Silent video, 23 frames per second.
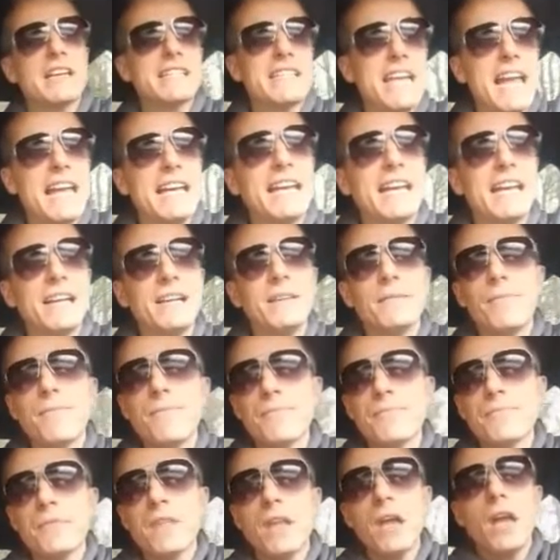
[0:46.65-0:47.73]
like dating.
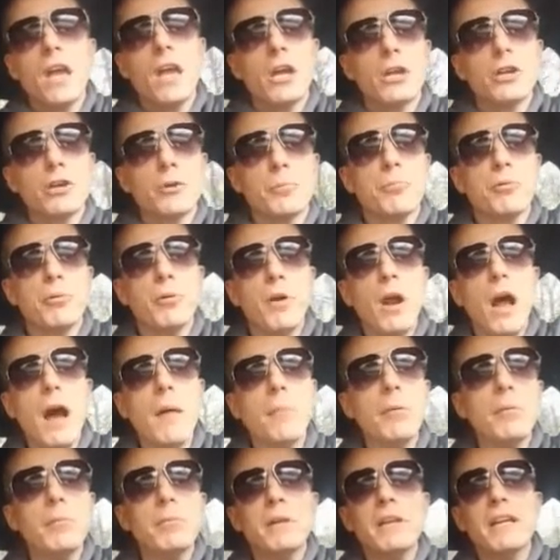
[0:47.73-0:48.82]
You're
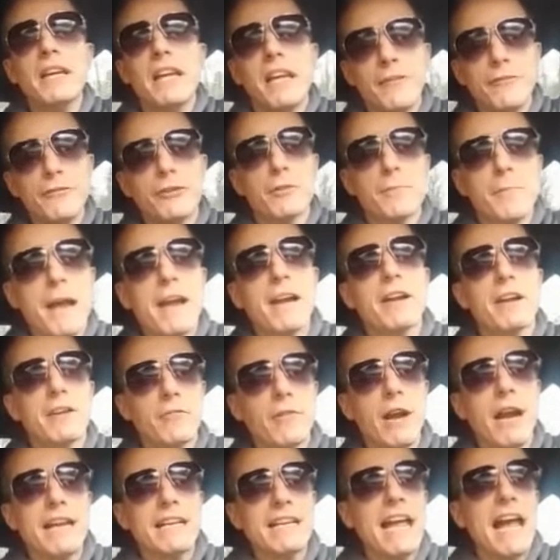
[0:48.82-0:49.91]
probably, if you're married
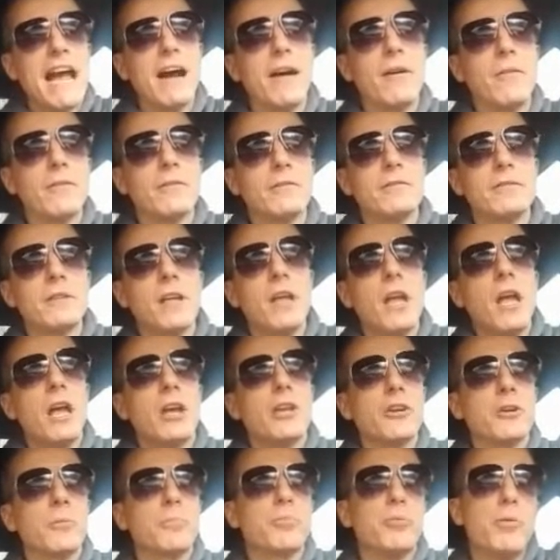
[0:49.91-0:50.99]
right now,
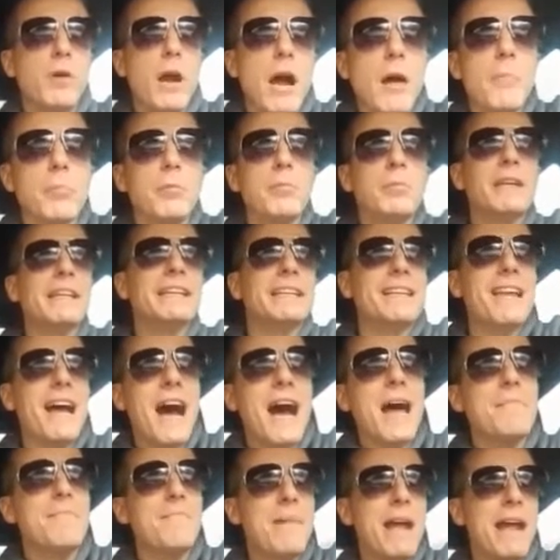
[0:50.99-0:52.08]
you're probably
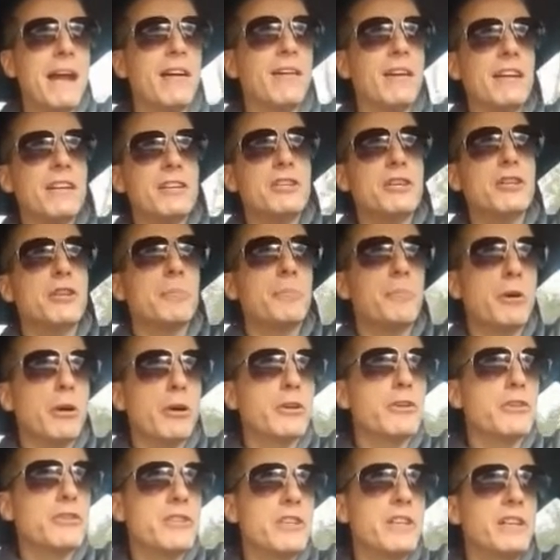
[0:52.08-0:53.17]
not married to the
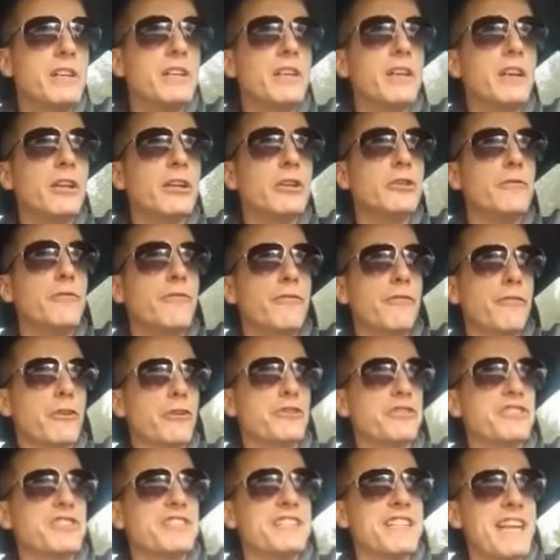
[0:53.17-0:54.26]
person you
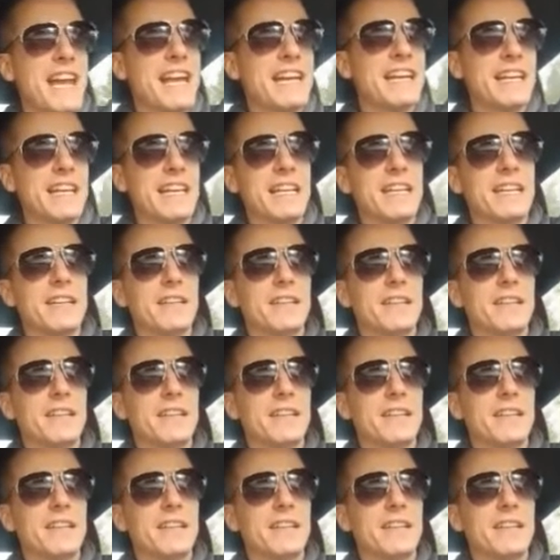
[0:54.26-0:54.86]
first dated,